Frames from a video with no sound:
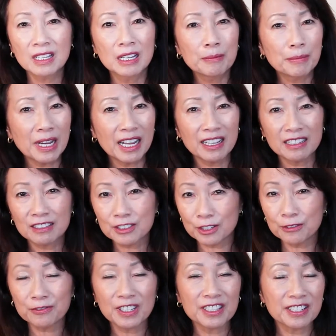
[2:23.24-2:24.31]
My
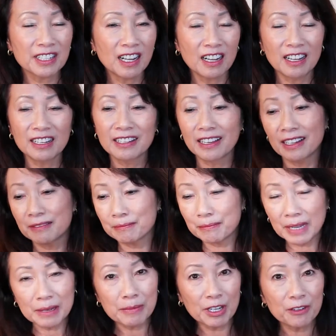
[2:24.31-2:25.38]
girlfriends and I, and
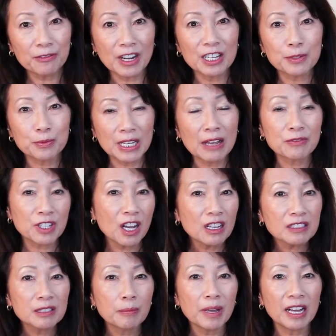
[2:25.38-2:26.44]
my male friends, we have
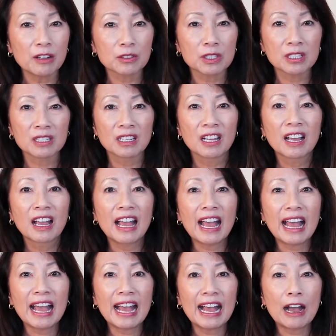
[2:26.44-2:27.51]
talked about
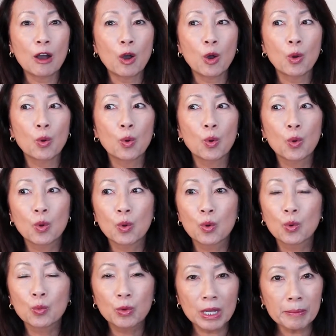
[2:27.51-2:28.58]
how
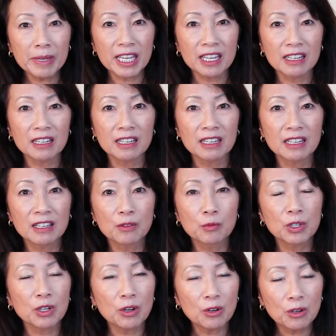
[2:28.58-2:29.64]
women,
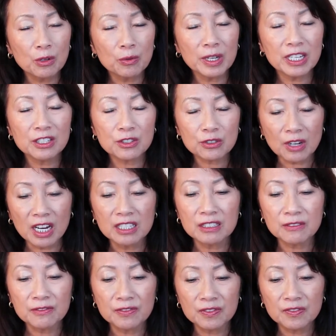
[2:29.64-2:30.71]
we're always trying to
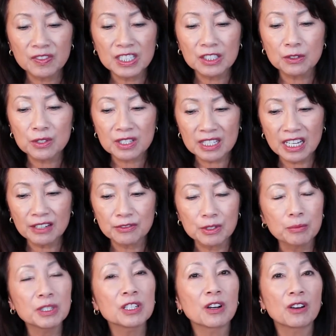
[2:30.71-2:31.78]
feel safe to
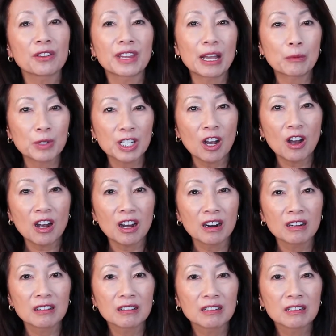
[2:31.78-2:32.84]
be all that we are.